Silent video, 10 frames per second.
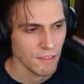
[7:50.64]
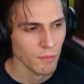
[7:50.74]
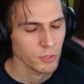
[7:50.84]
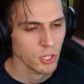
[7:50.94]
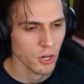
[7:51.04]
If
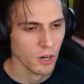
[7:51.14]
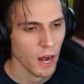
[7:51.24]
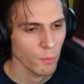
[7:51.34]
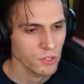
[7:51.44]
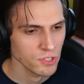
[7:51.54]
I was
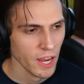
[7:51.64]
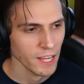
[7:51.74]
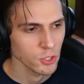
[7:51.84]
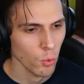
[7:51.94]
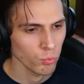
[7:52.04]
her, I would
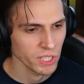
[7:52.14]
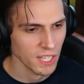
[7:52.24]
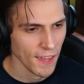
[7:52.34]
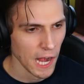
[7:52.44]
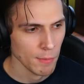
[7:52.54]
say I don't
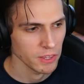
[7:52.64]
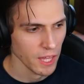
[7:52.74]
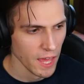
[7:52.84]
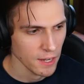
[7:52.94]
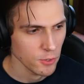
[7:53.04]
really care
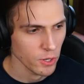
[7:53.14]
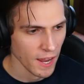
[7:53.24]
about the head.